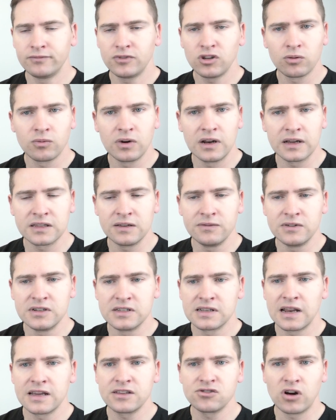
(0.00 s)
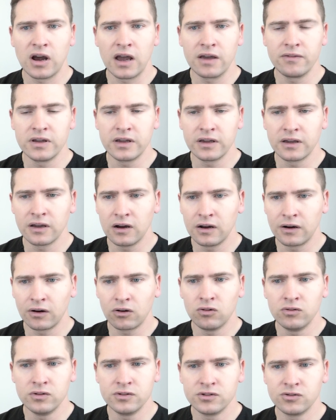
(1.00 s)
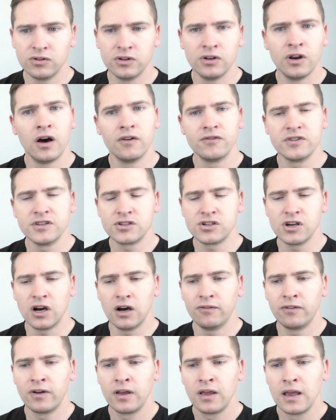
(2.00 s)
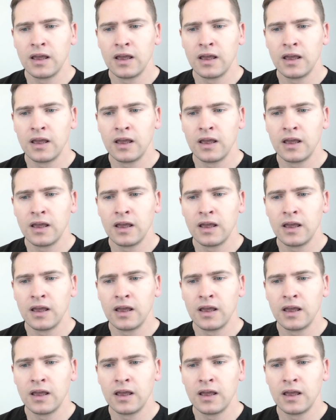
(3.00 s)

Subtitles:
normal activities like driving or going to an office job.